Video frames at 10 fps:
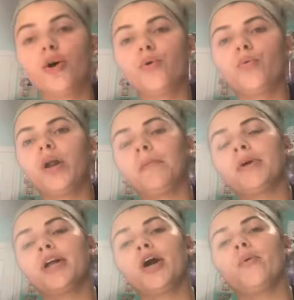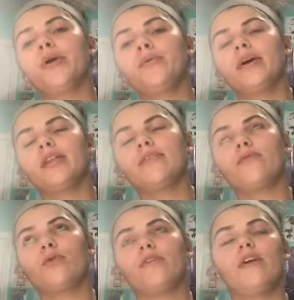what I'm going to go in with
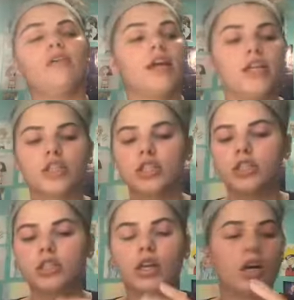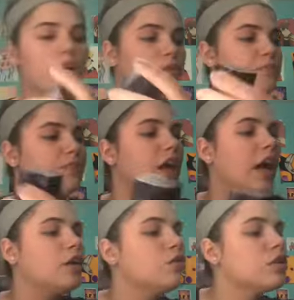for foundation, um, I
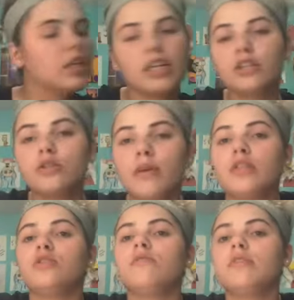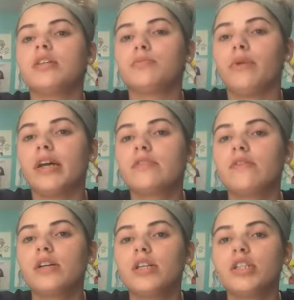usually like to use my Juvia's Place
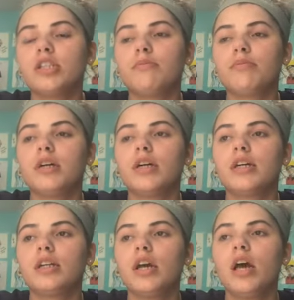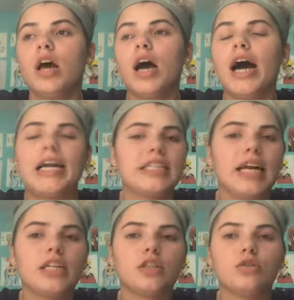foundation, but I
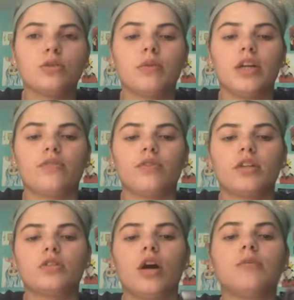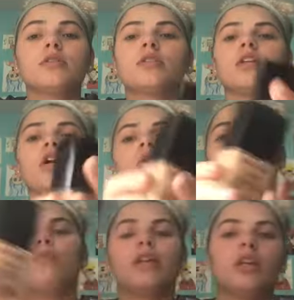decided to do something different, so I'm just going to go in
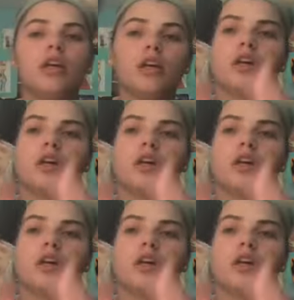with the